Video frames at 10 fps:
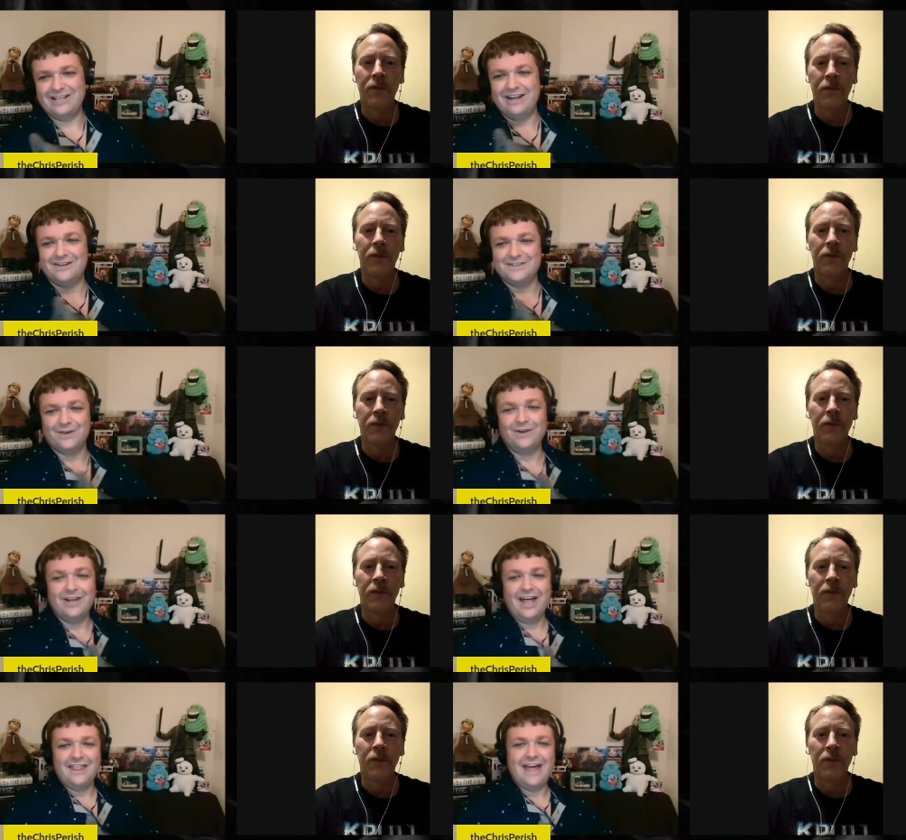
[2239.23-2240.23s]
Speaker 1: there. So
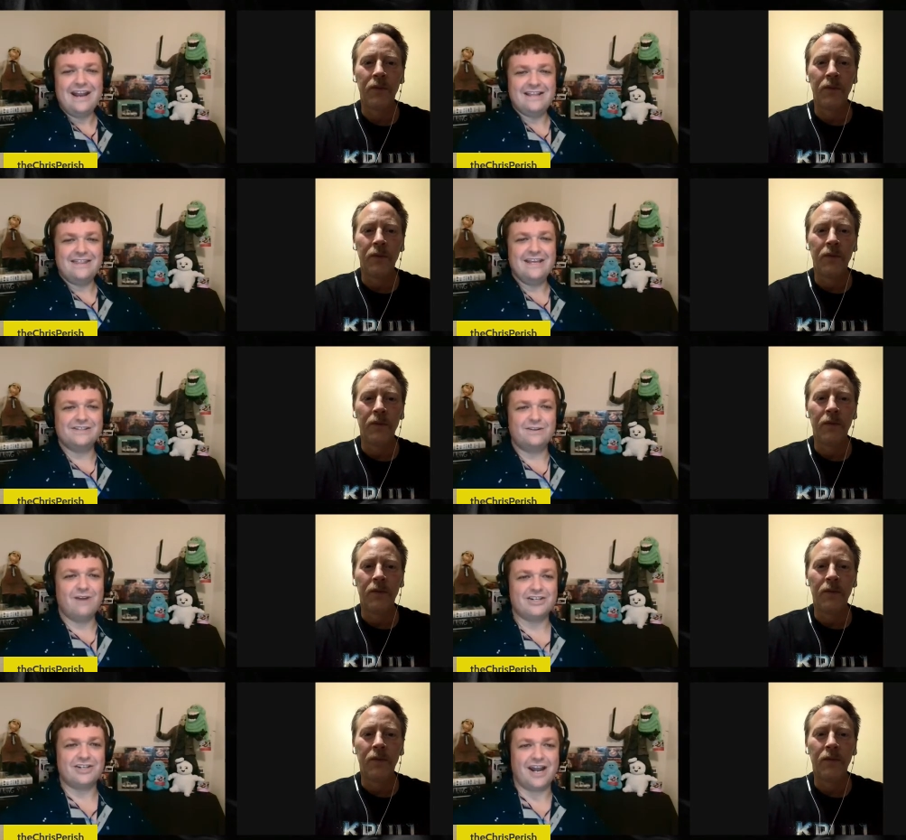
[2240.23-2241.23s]
that I think is the
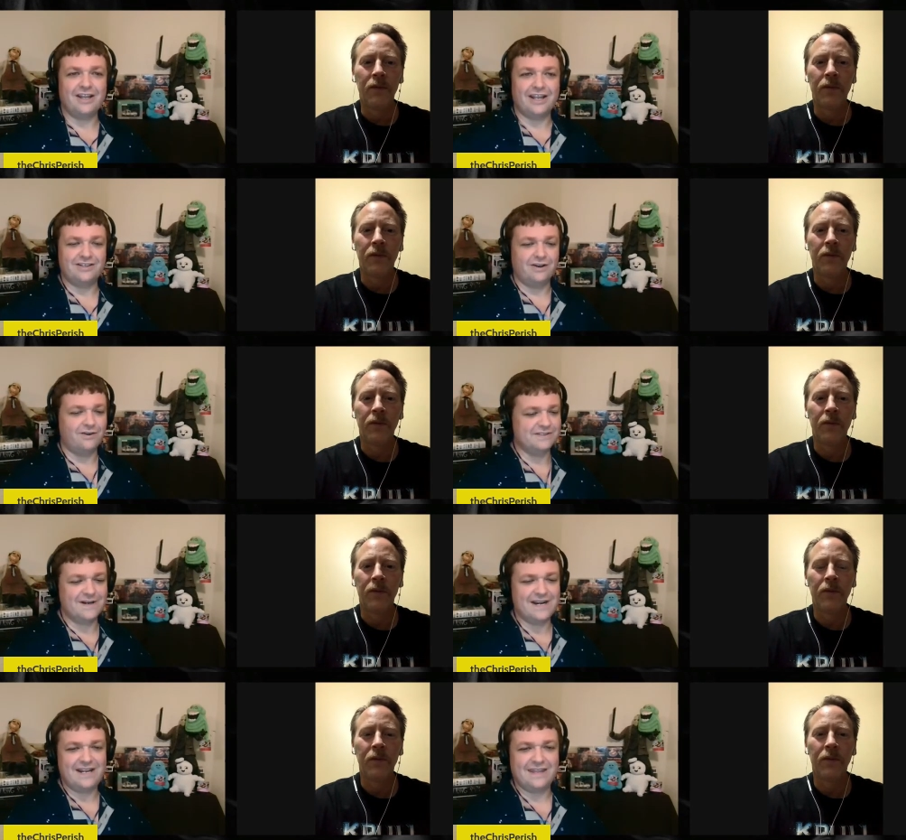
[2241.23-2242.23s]
direction I'd like to go. Is there
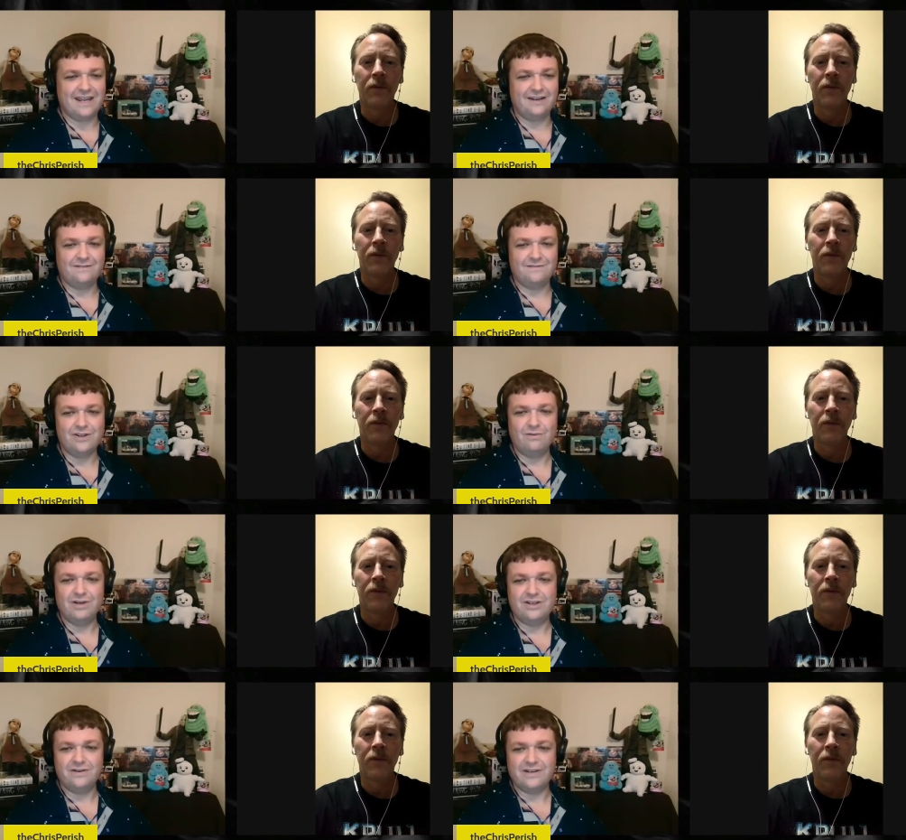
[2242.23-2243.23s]
anything you would
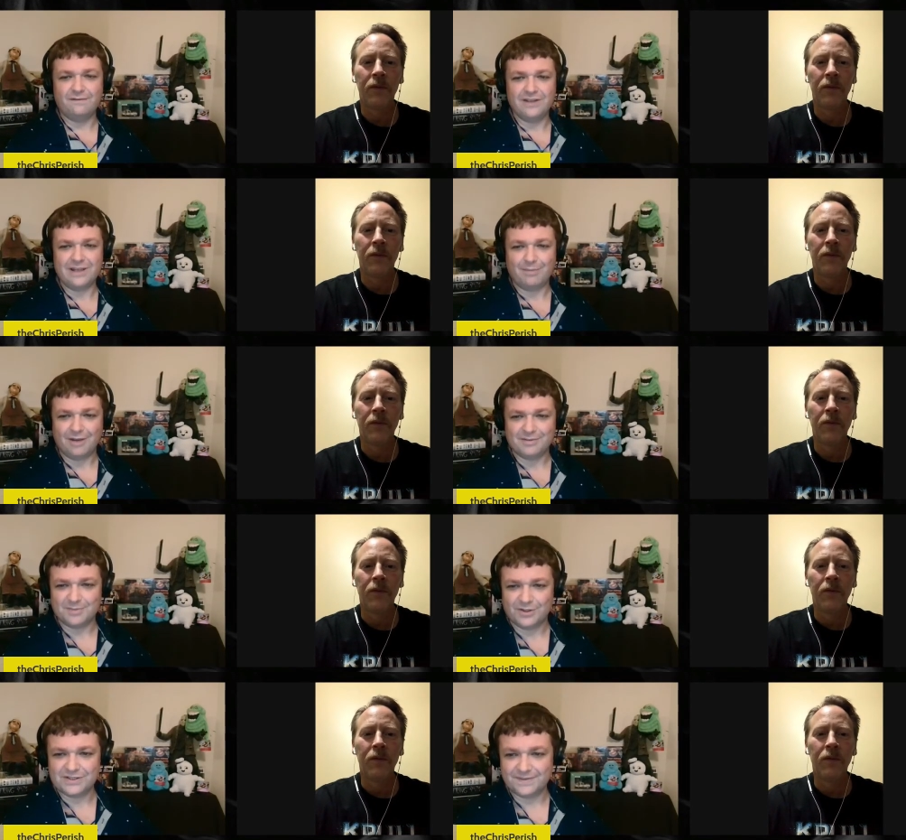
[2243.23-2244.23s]
do differently, Pop
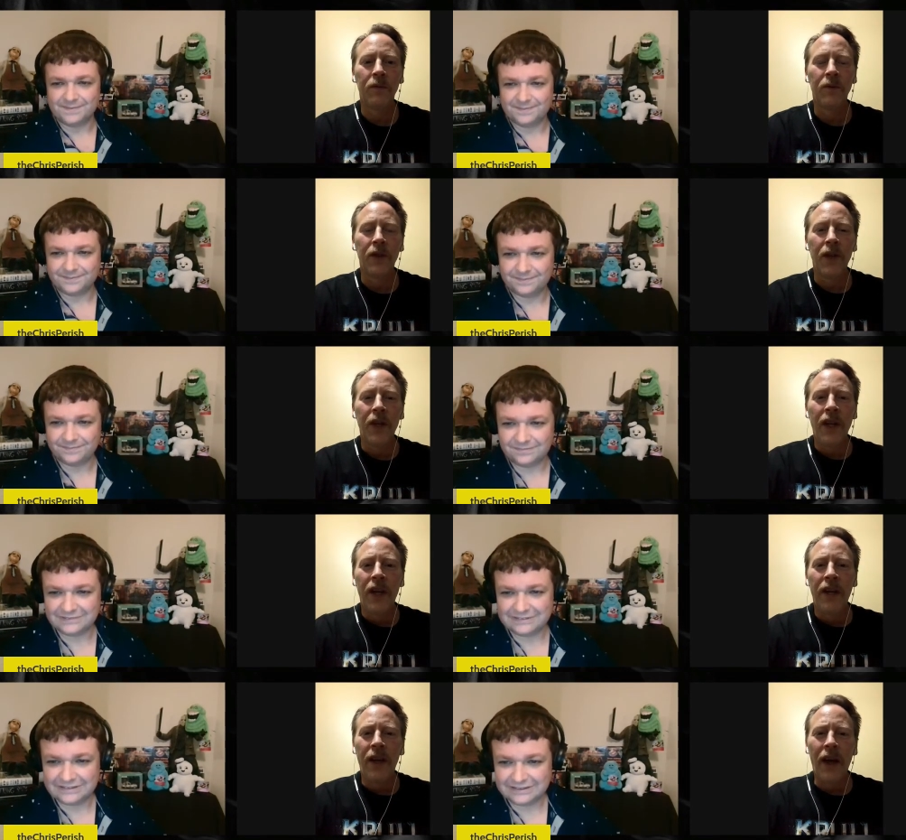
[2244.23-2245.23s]
Smokes?
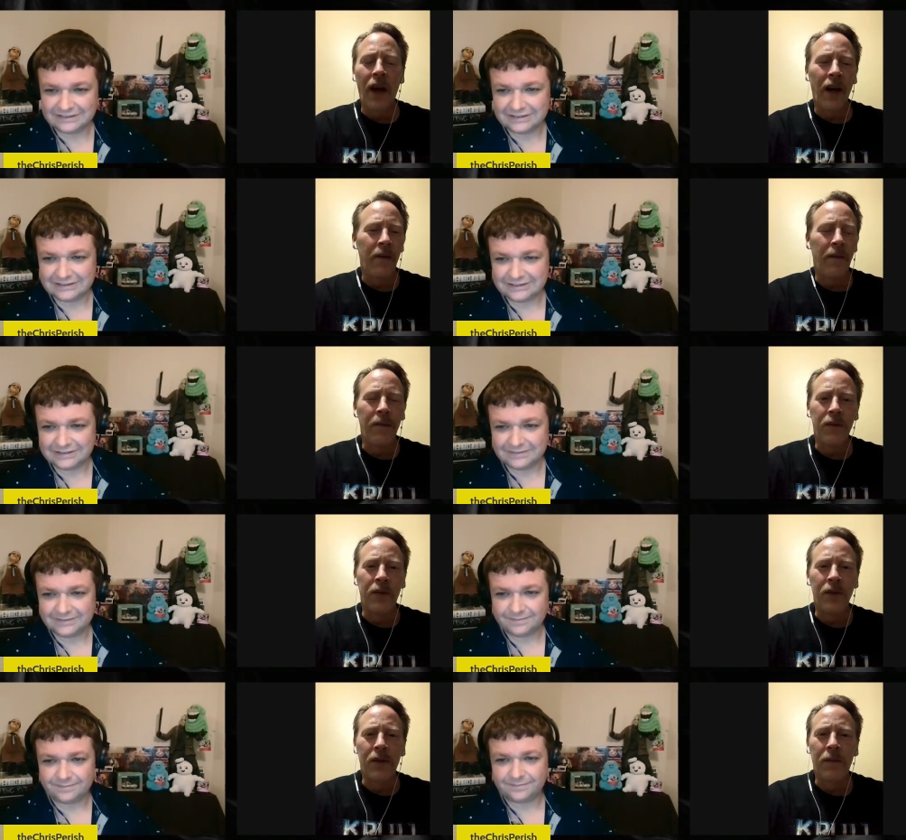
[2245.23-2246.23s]
Speaker 2: Yeah, I
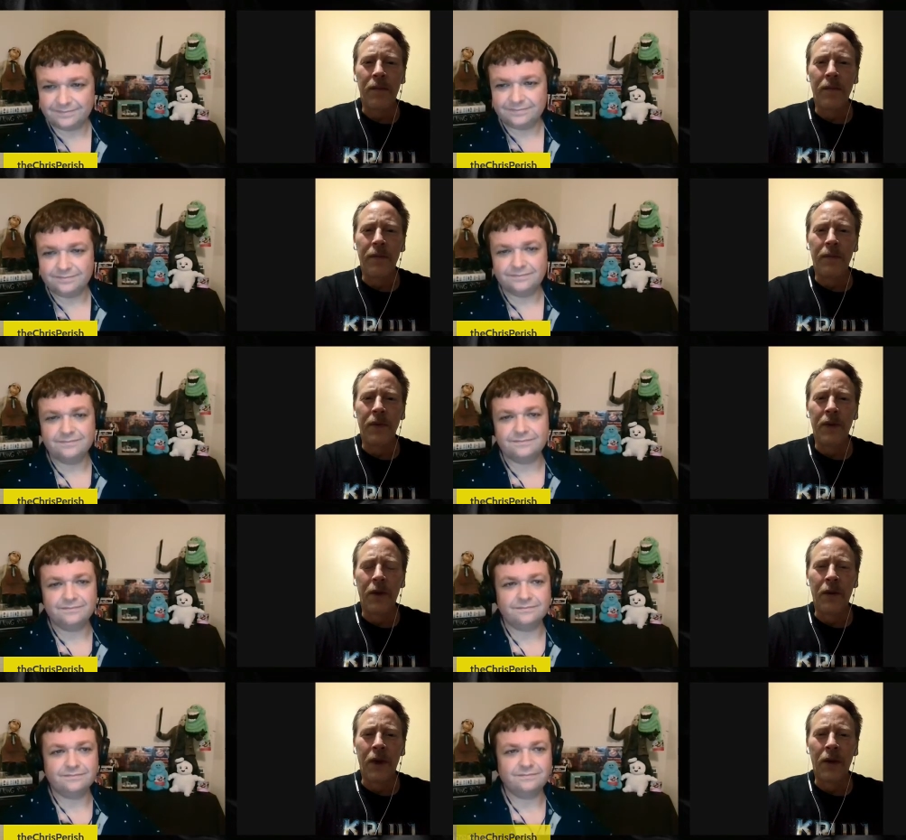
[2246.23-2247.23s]
just the
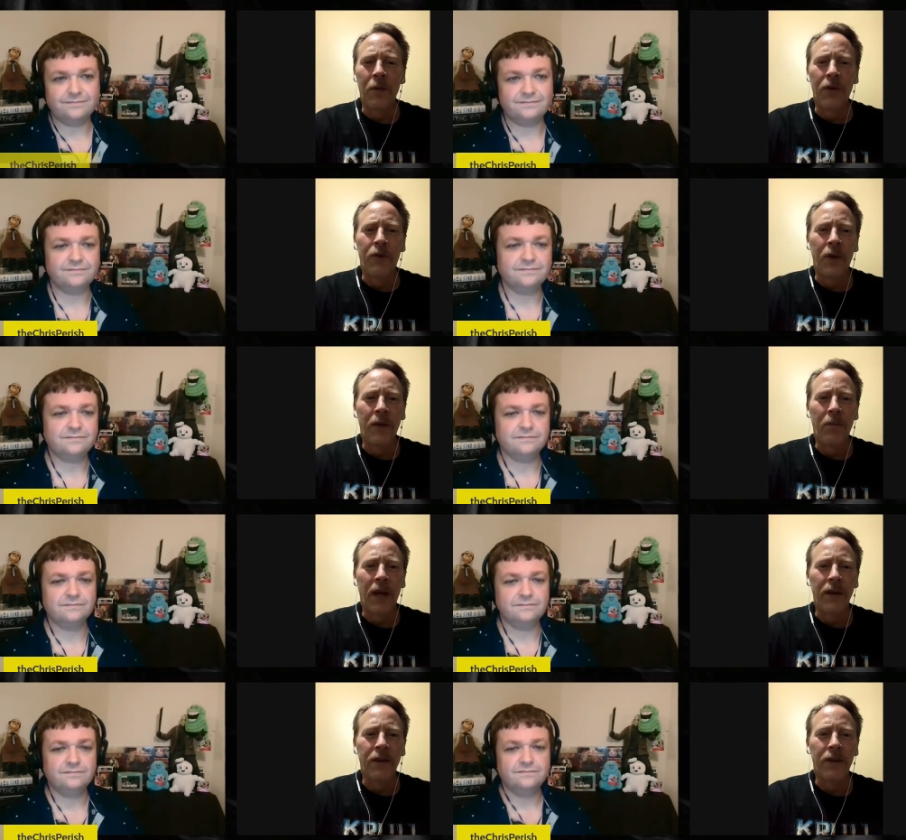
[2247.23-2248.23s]
thing about dream
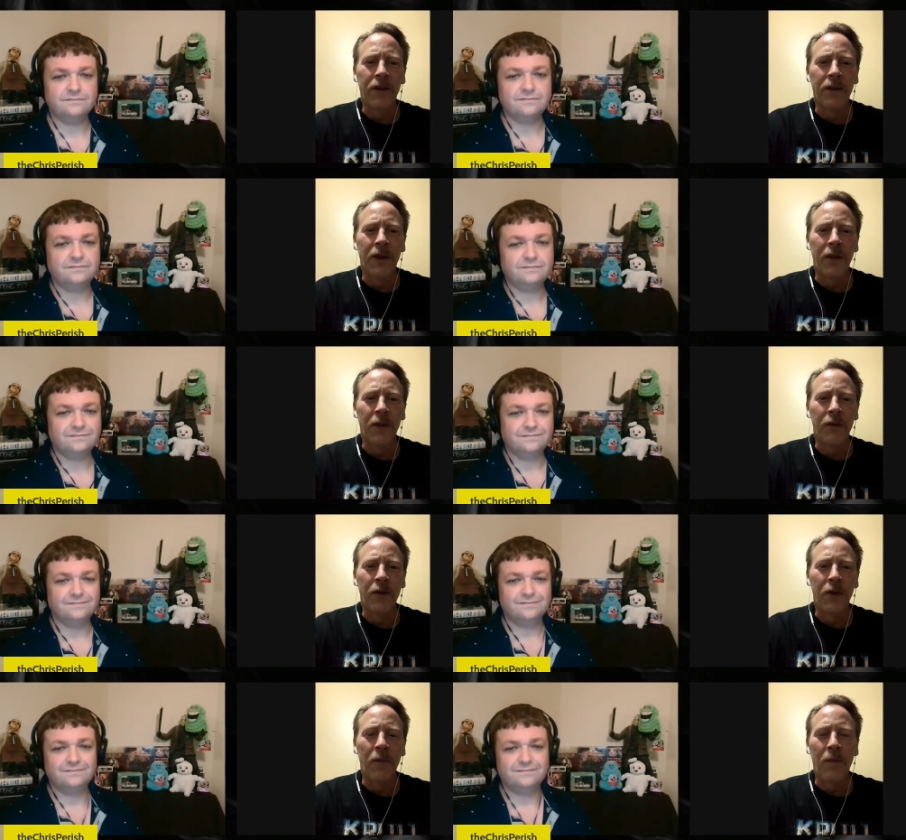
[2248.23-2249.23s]
matches is that there's
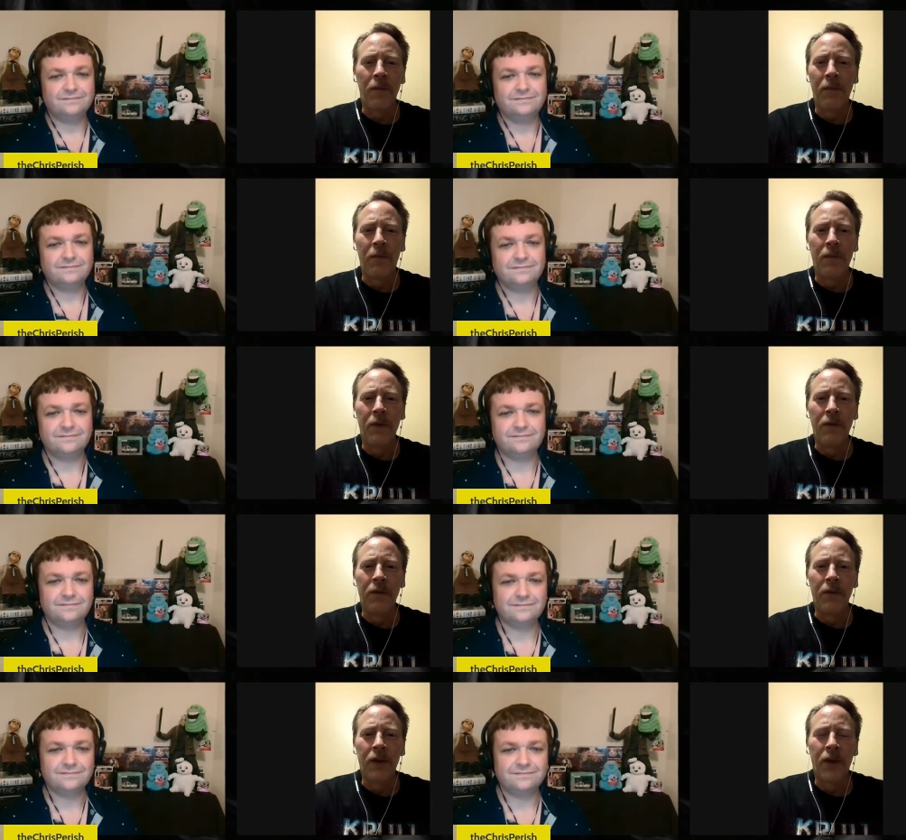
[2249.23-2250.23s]
no
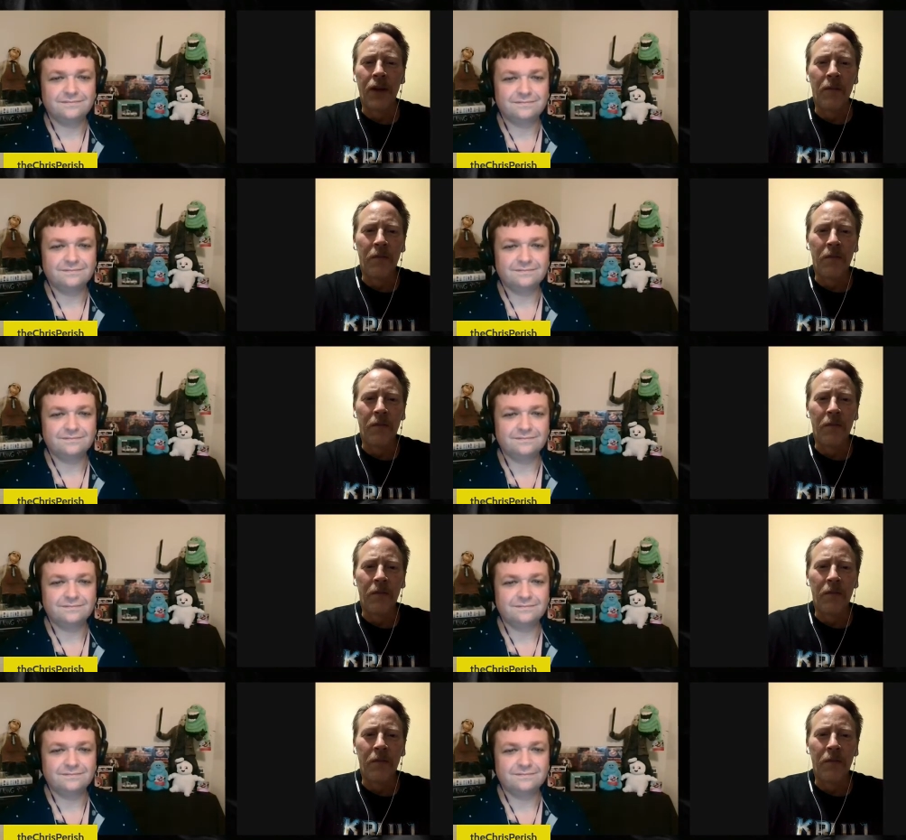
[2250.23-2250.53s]
you can't